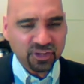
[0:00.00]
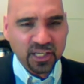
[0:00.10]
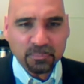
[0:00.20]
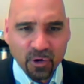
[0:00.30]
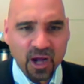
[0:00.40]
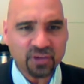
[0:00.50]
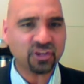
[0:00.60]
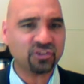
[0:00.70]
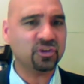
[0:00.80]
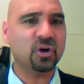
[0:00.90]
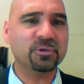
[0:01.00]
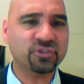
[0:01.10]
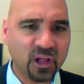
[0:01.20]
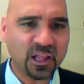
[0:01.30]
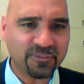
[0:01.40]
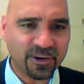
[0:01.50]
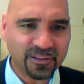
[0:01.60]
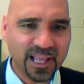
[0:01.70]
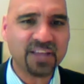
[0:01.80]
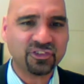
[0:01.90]
and that's why we have team
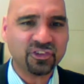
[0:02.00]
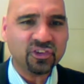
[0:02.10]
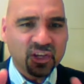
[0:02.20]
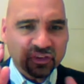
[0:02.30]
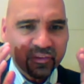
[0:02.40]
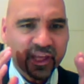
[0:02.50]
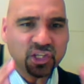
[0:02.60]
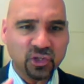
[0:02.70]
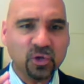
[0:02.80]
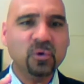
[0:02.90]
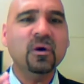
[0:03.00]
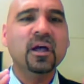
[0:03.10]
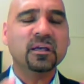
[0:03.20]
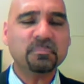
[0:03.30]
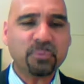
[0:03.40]
projects in almost all of our classes,